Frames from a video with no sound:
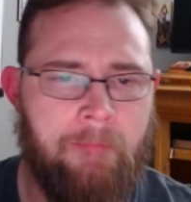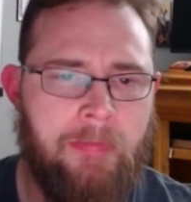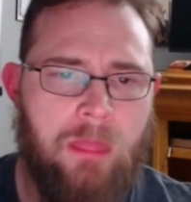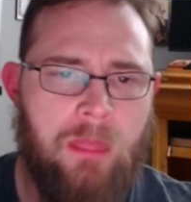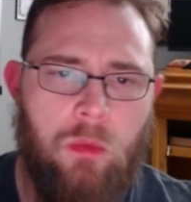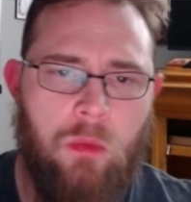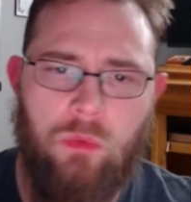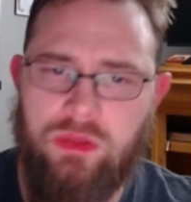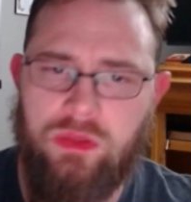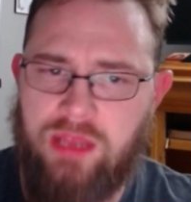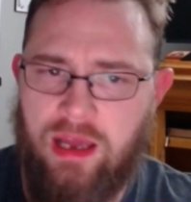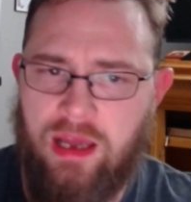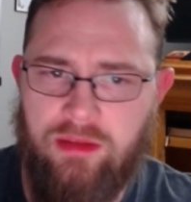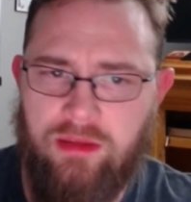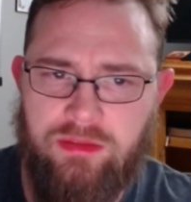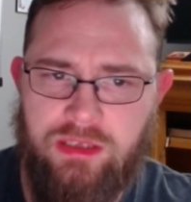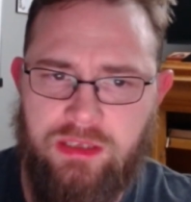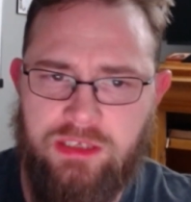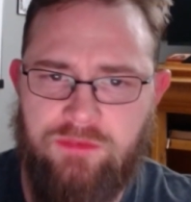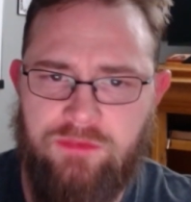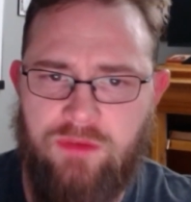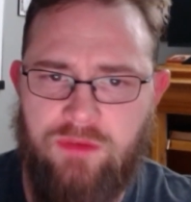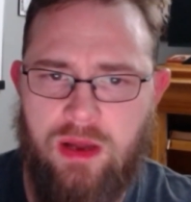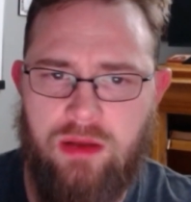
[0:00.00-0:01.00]
Without
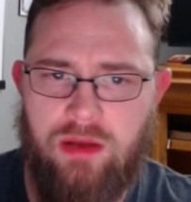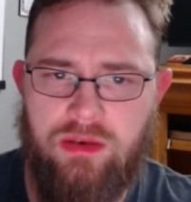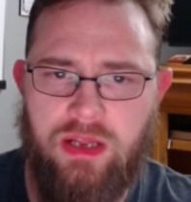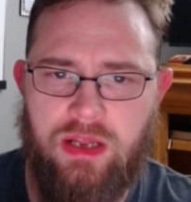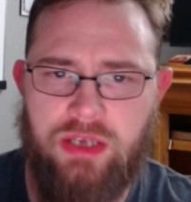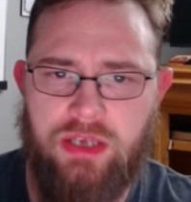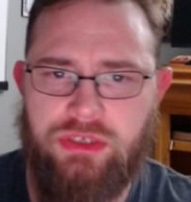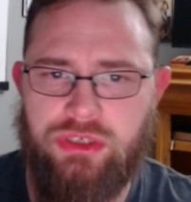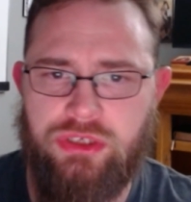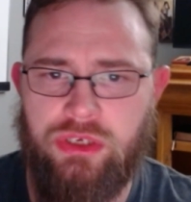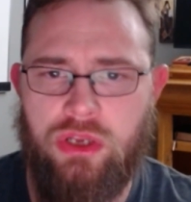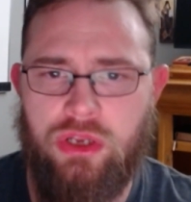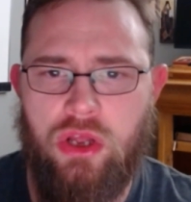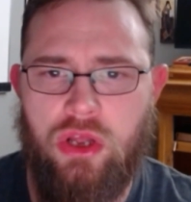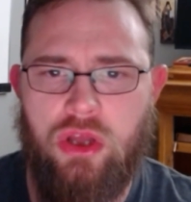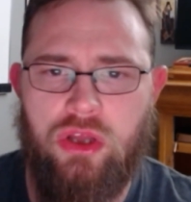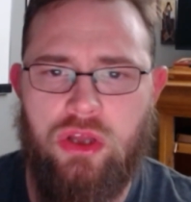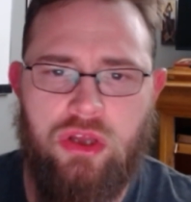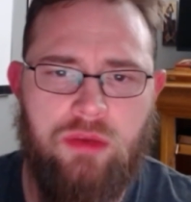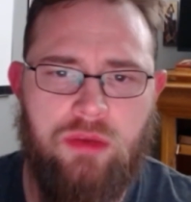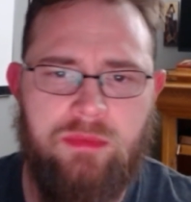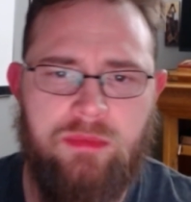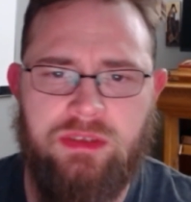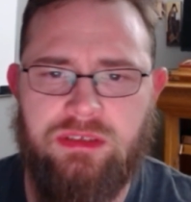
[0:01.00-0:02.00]
this foundation,
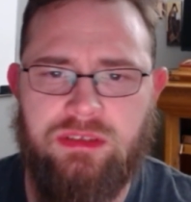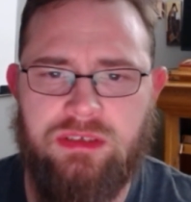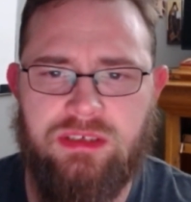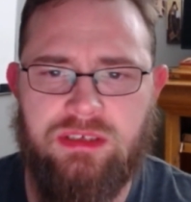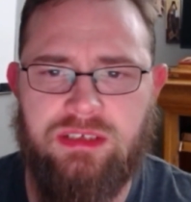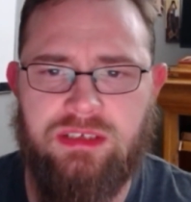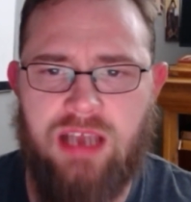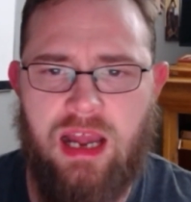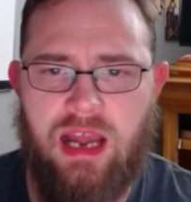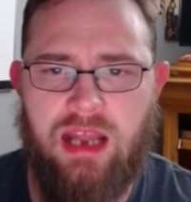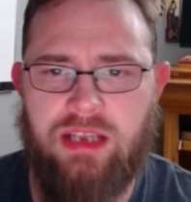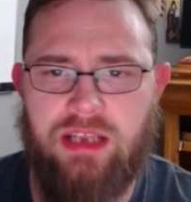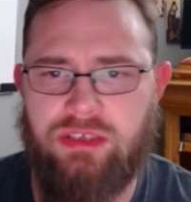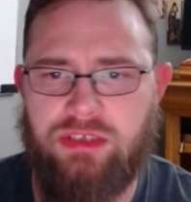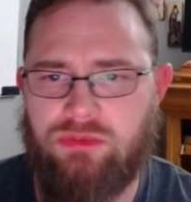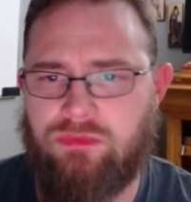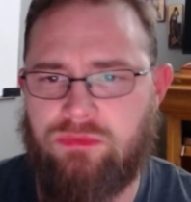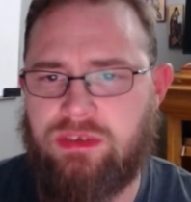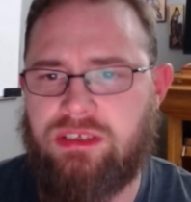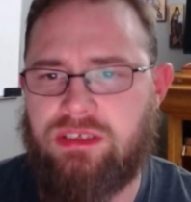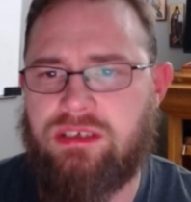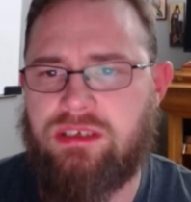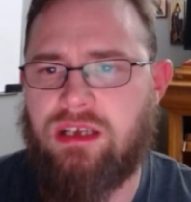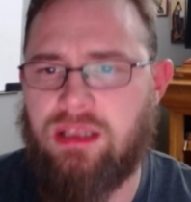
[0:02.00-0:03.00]
human societies
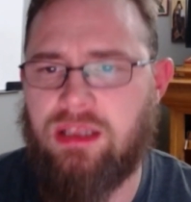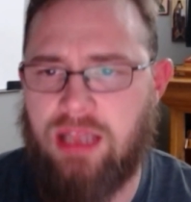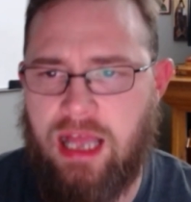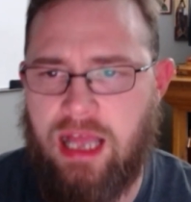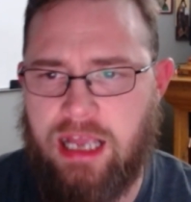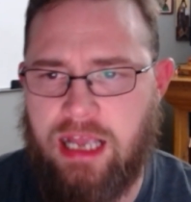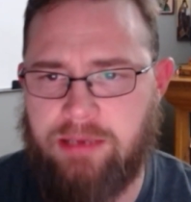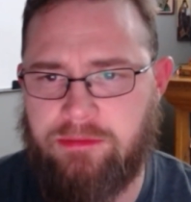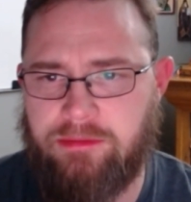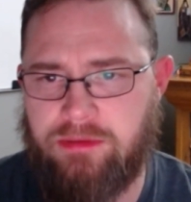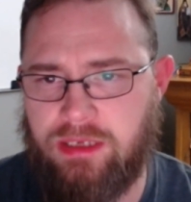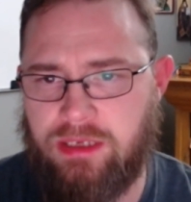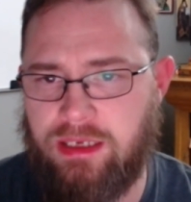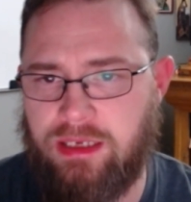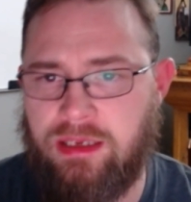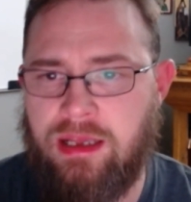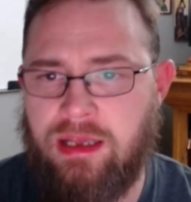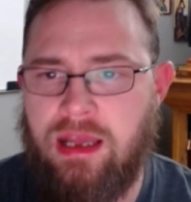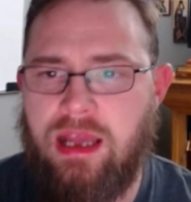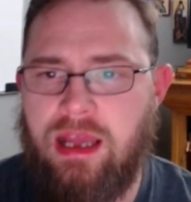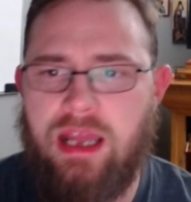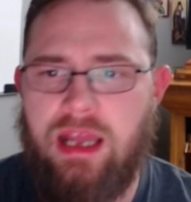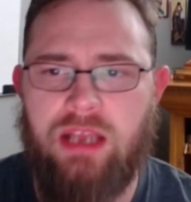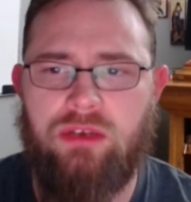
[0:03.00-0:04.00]
risk collapsing
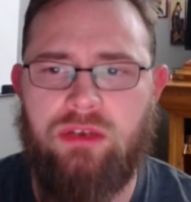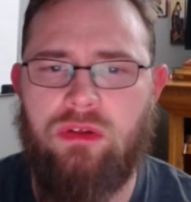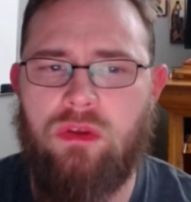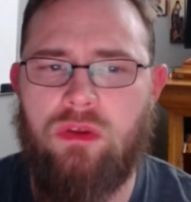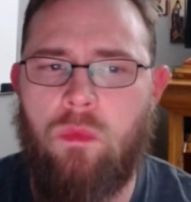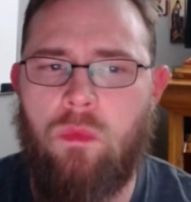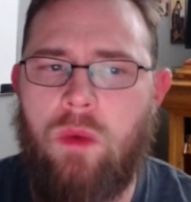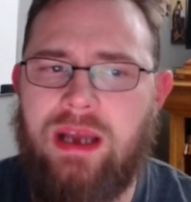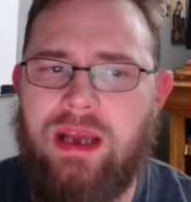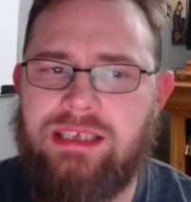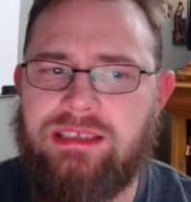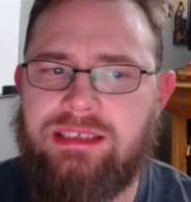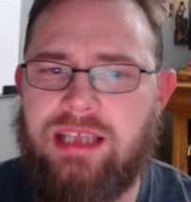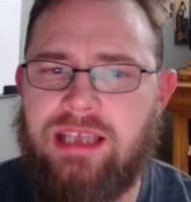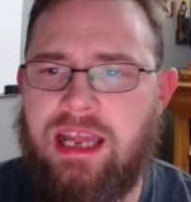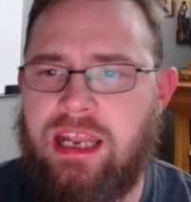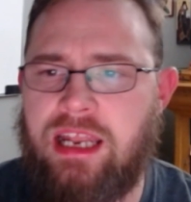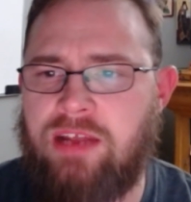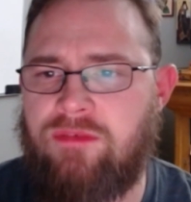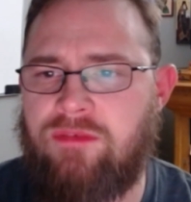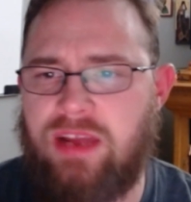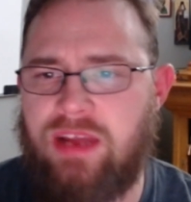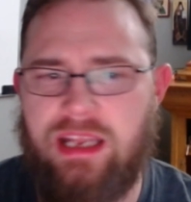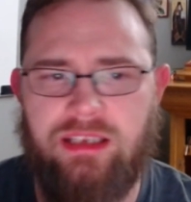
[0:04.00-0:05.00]
into the wasteland
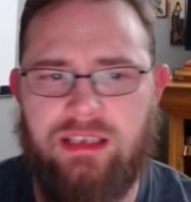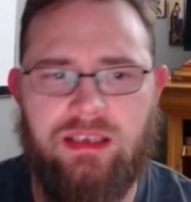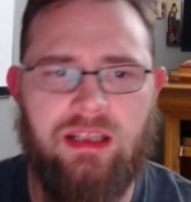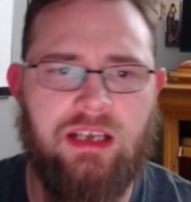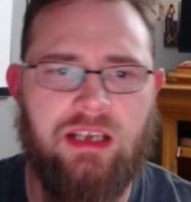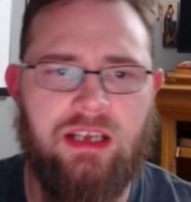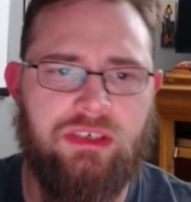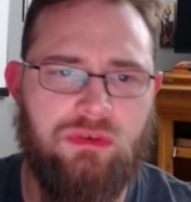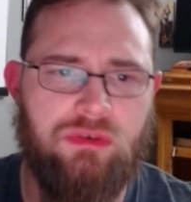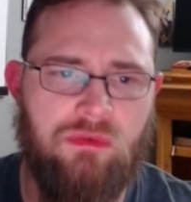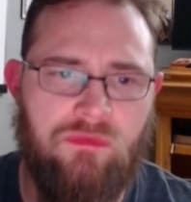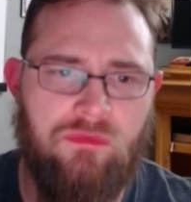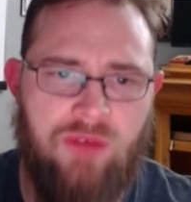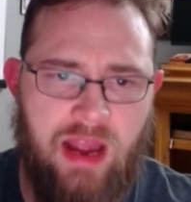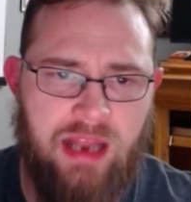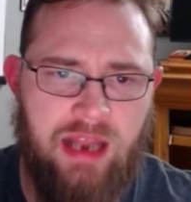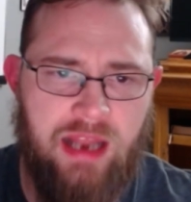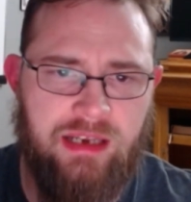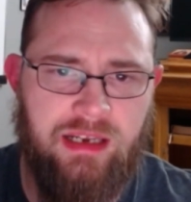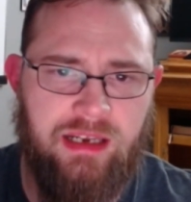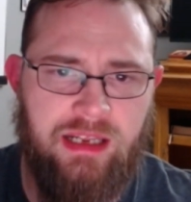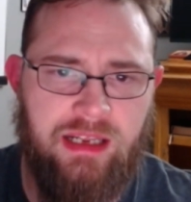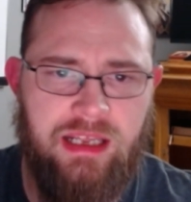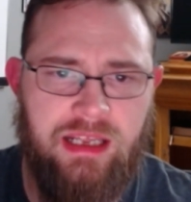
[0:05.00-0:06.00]
of intellectual
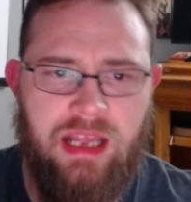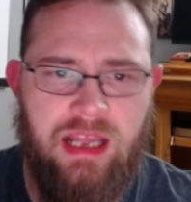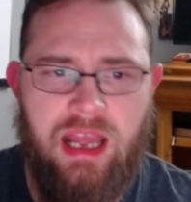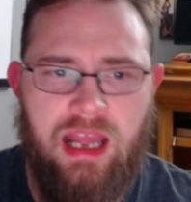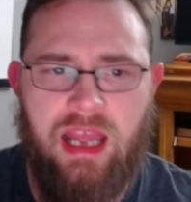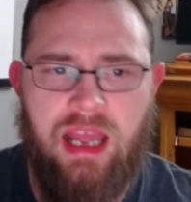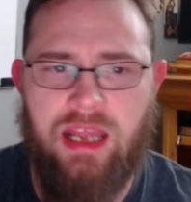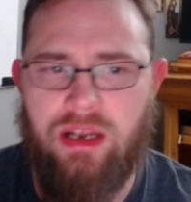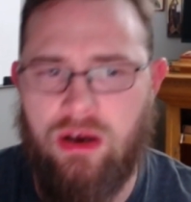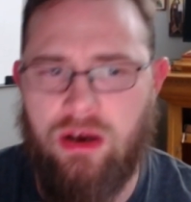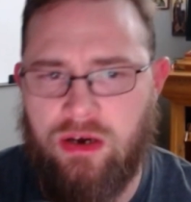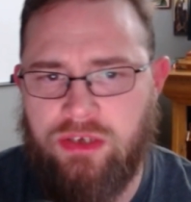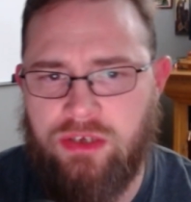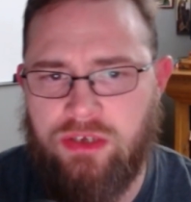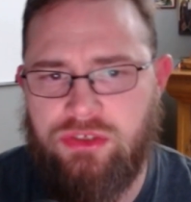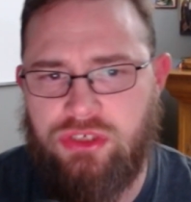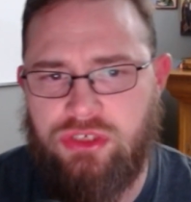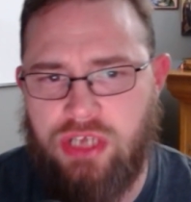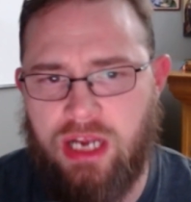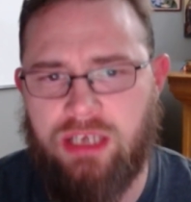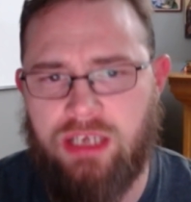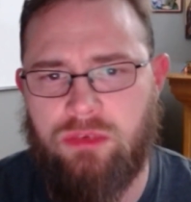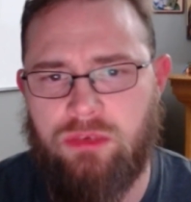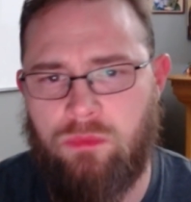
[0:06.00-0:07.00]
vanity and
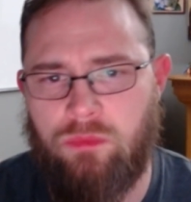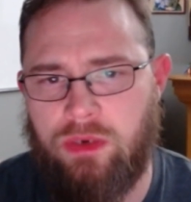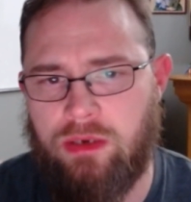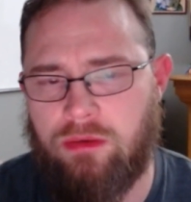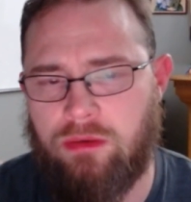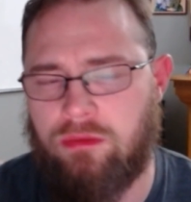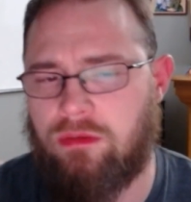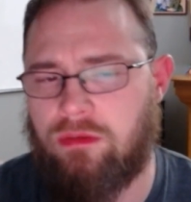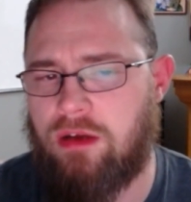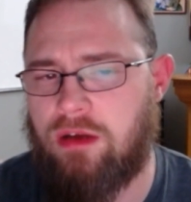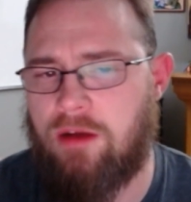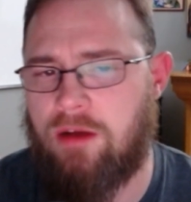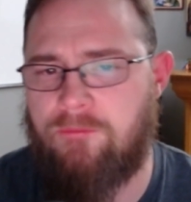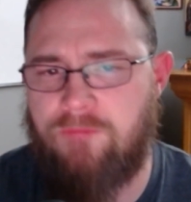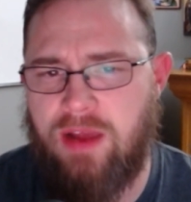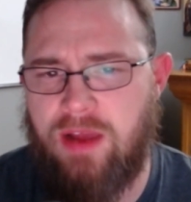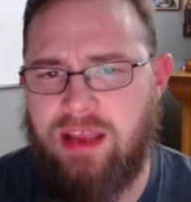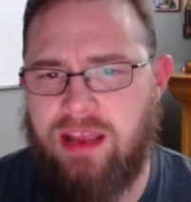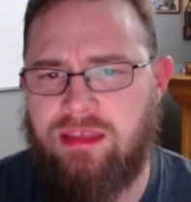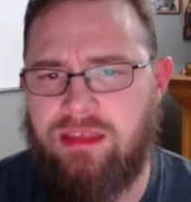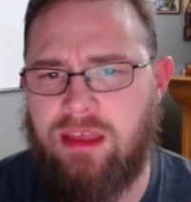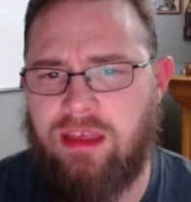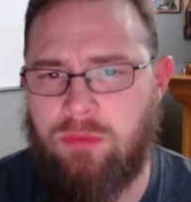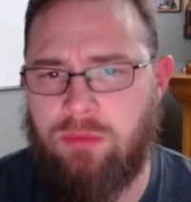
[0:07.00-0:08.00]
unchecked will, a
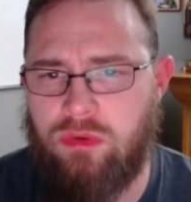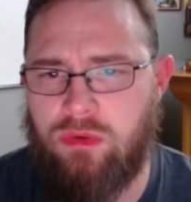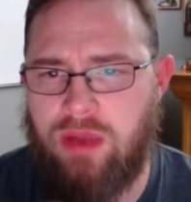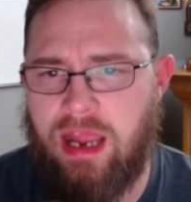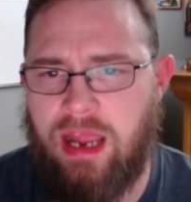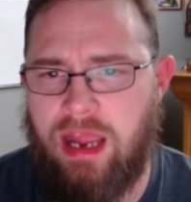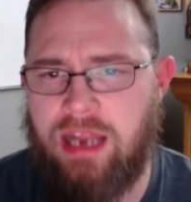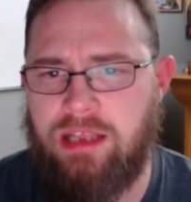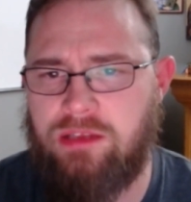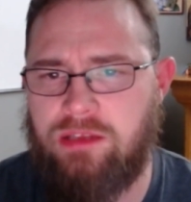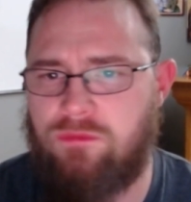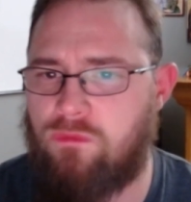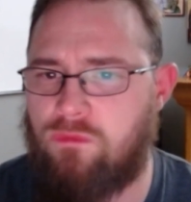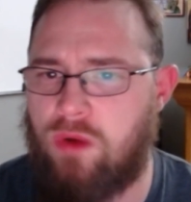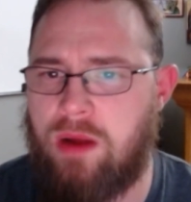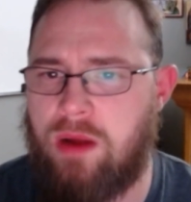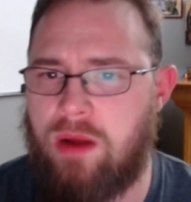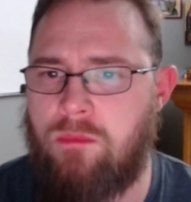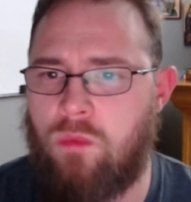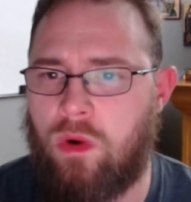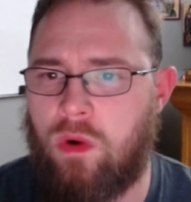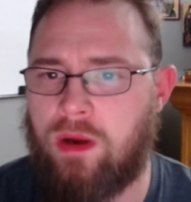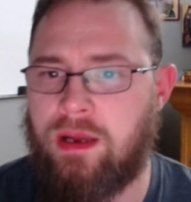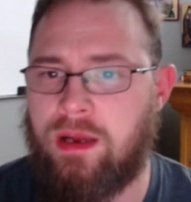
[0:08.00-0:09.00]
fate that Buchanan's
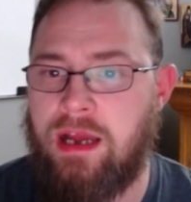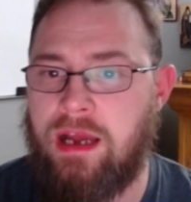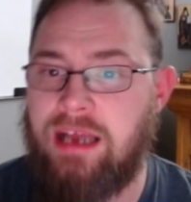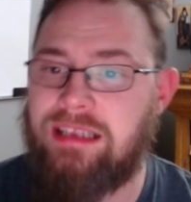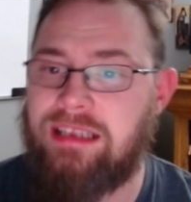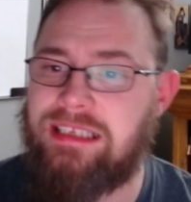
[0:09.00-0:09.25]
framework,